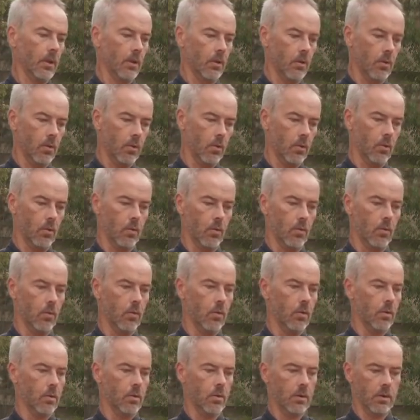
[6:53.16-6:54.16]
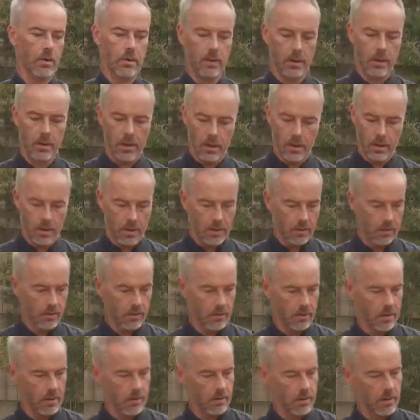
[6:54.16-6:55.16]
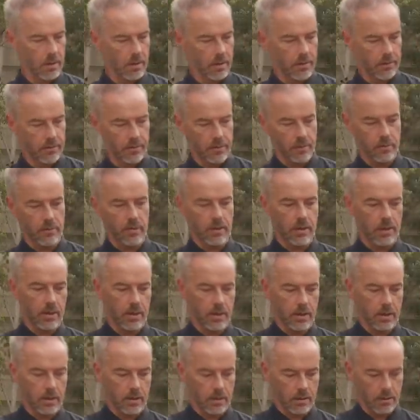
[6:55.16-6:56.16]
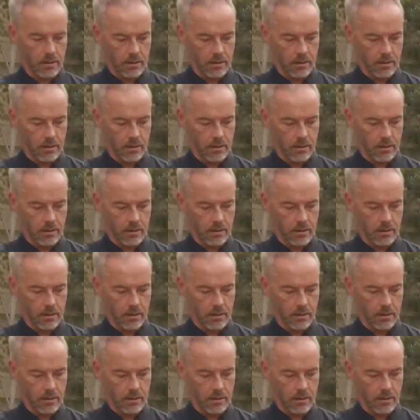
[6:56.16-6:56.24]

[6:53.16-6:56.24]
Cool. So another knife is rattling.